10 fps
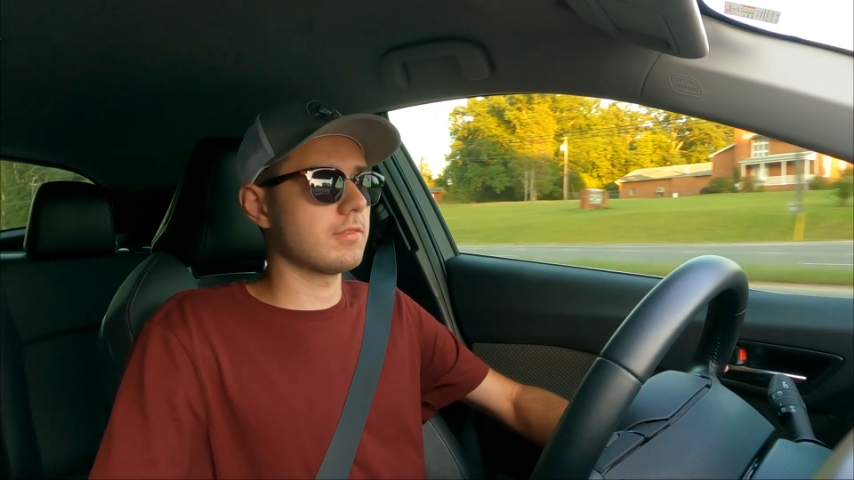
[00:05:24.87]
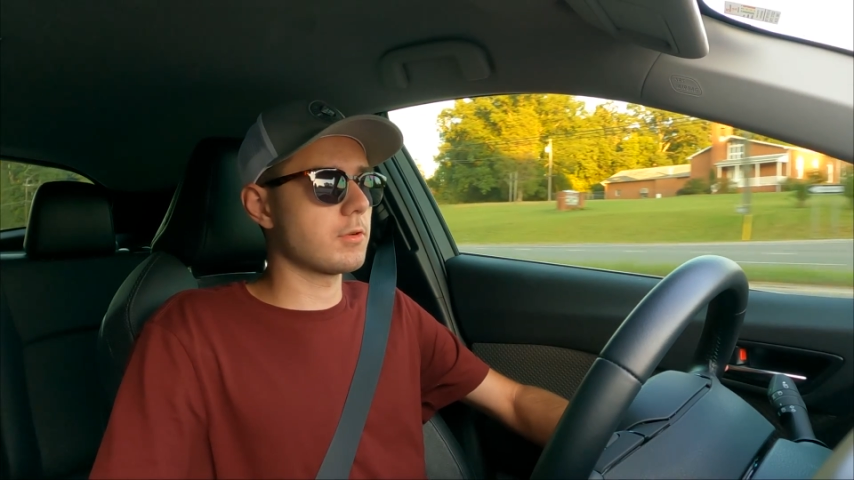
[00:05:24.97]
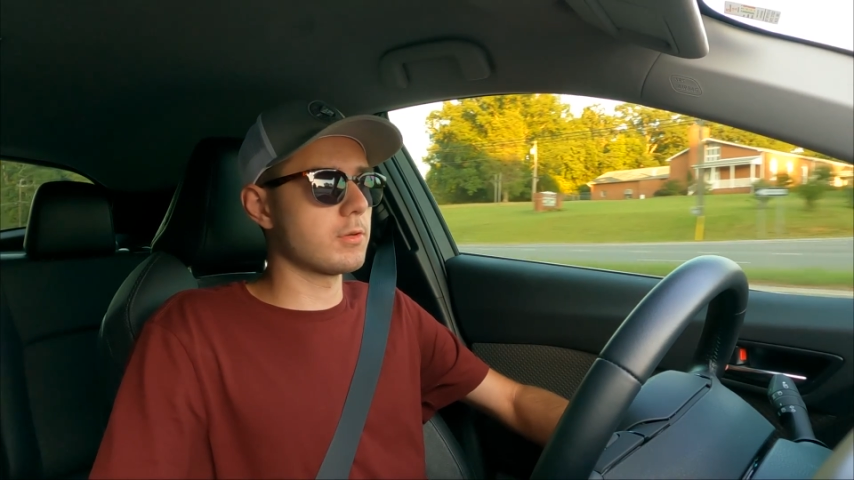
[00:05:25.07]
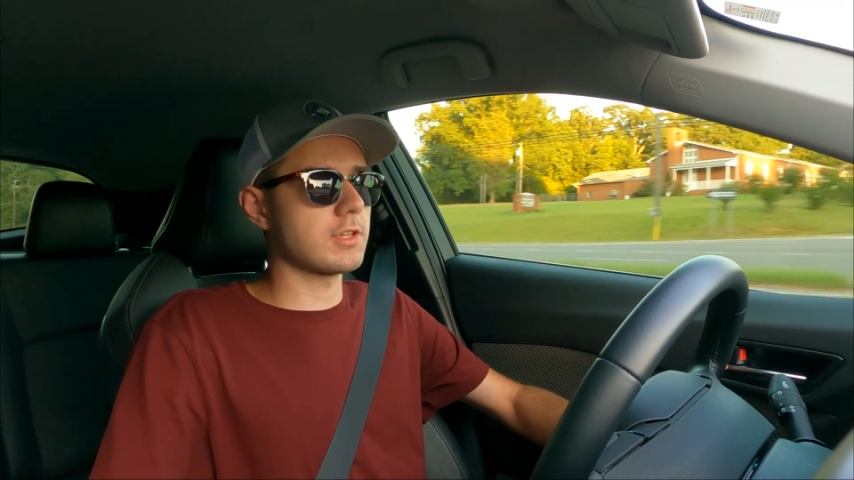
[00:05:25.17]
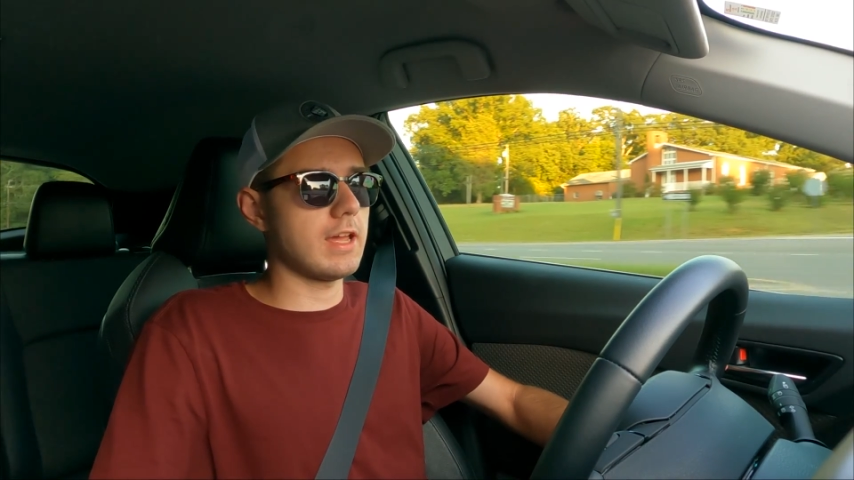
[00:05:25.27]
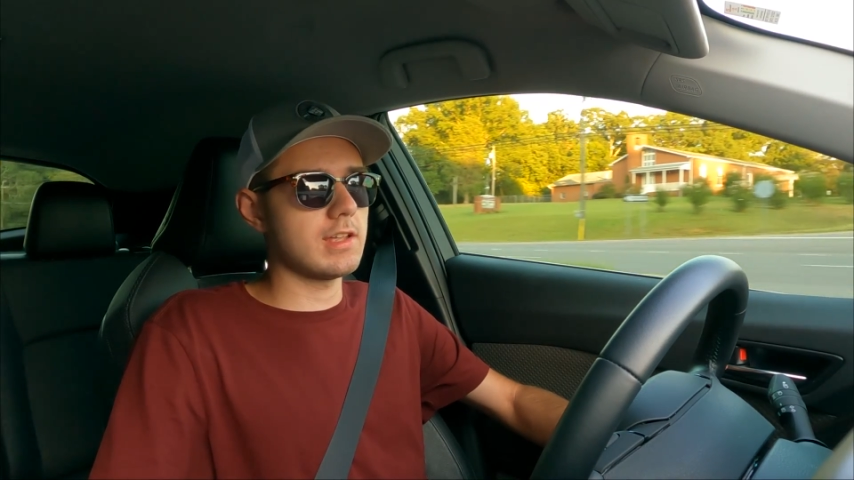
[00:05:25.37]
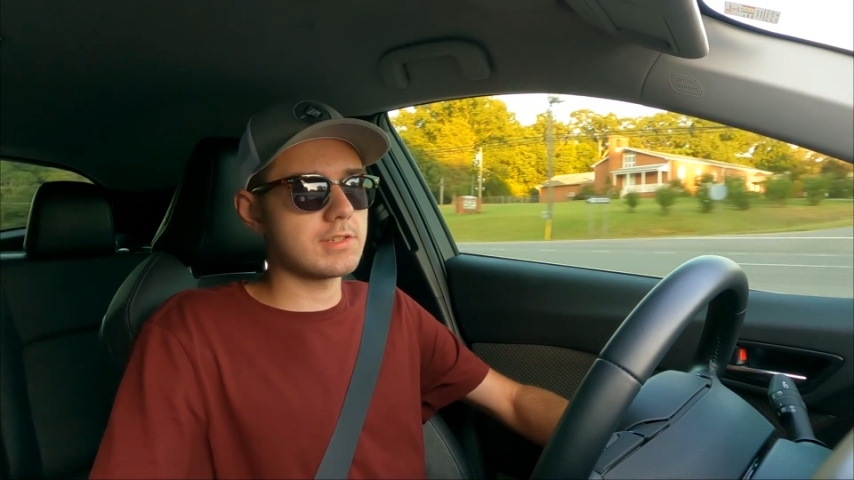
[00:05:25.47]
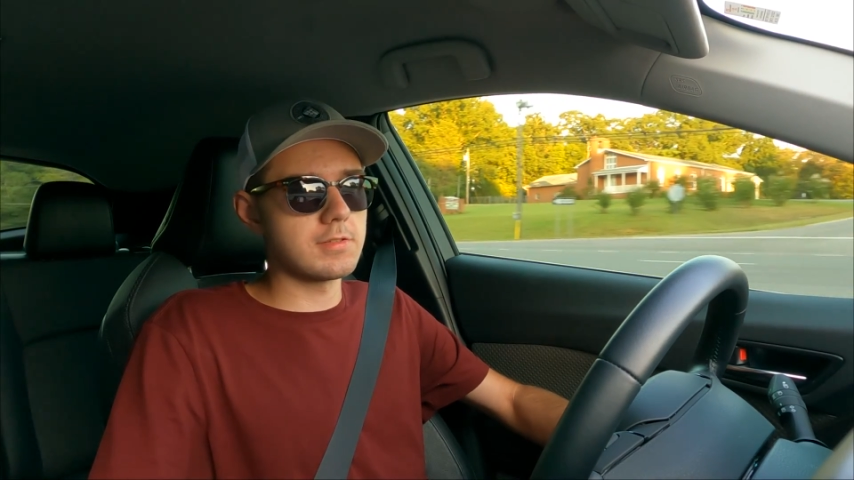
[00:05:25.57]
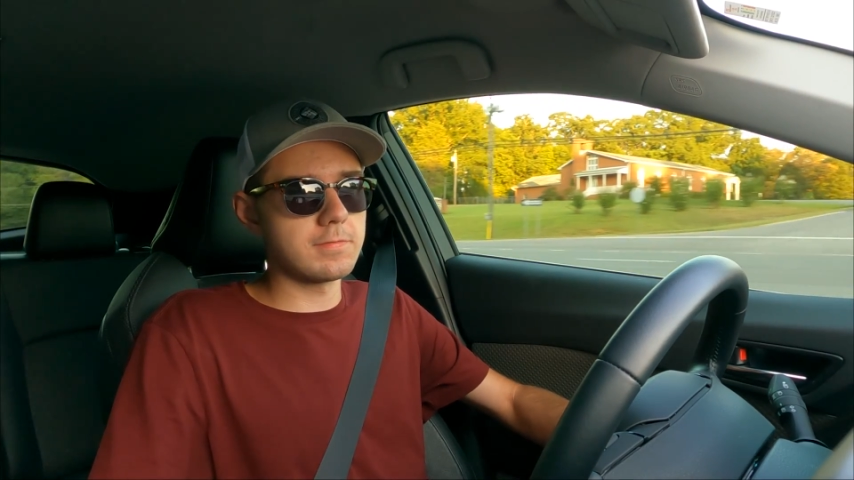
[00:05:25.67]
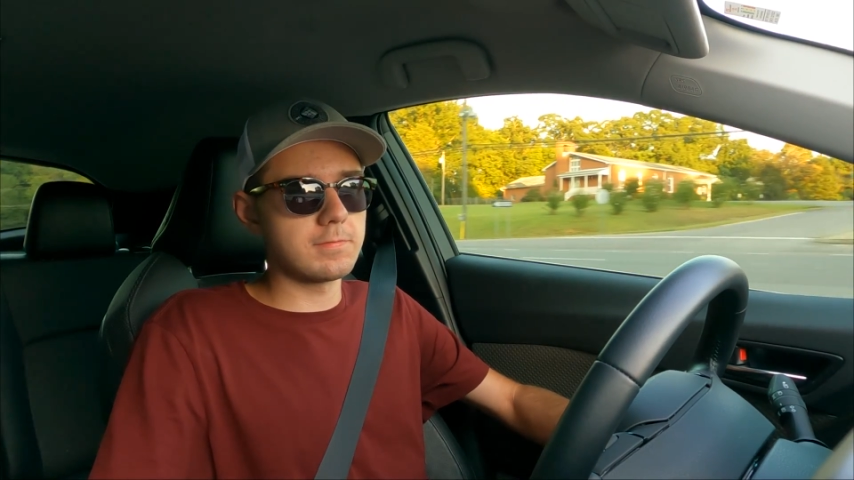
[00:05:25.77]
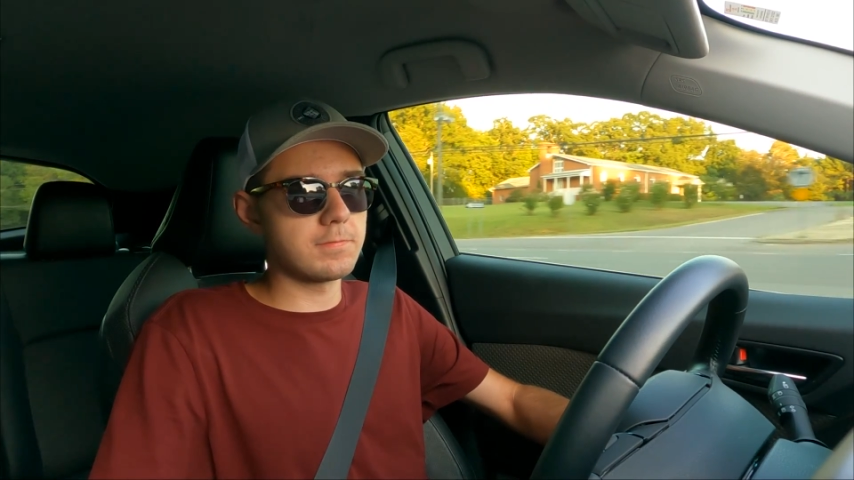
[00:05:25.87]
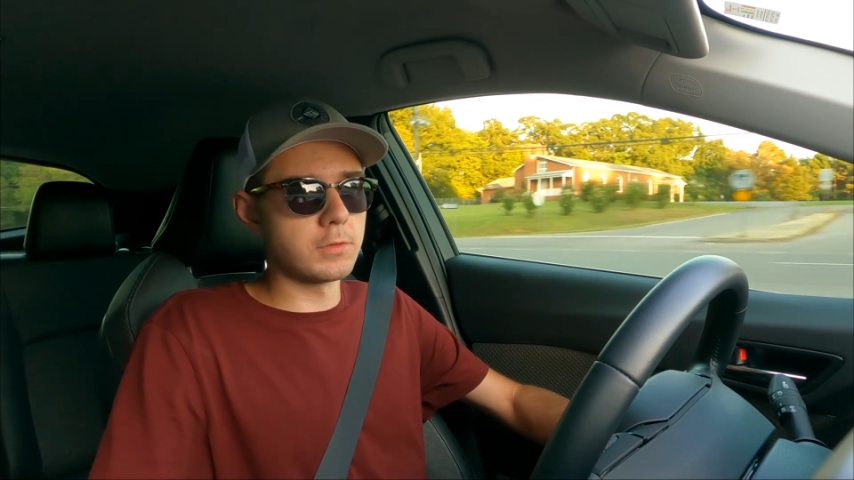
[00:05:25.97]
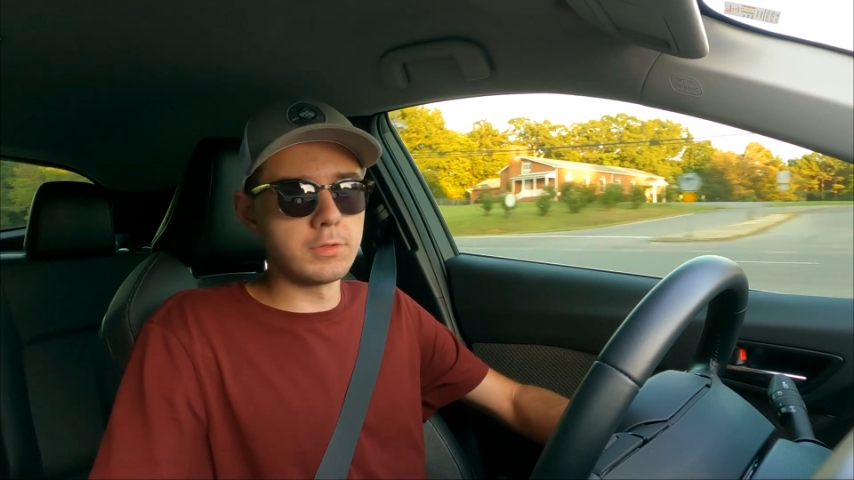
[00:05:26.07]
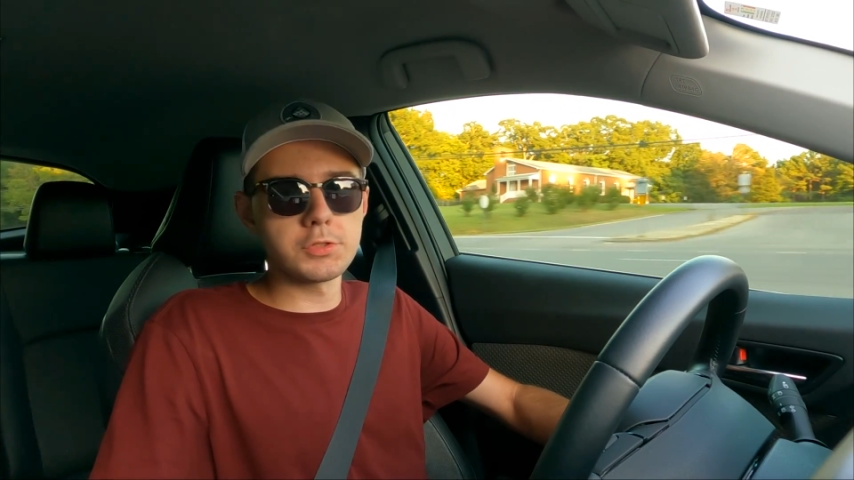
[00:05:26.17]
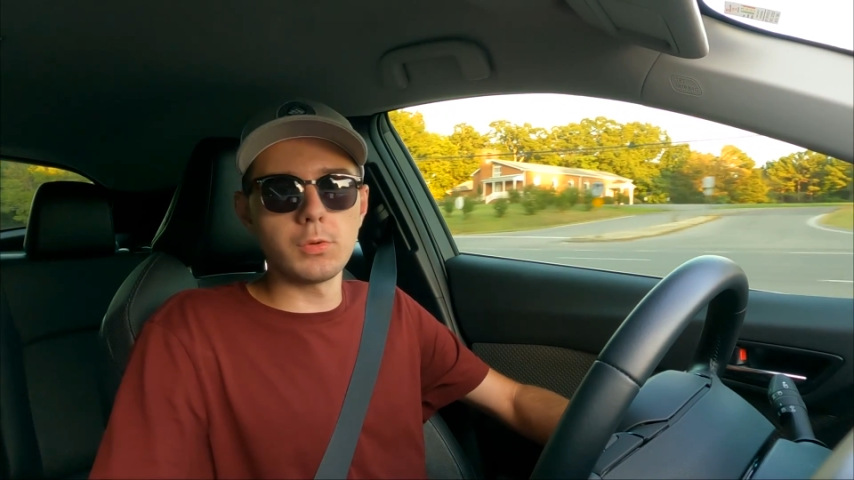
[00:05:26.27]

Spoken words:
Of course, it has the full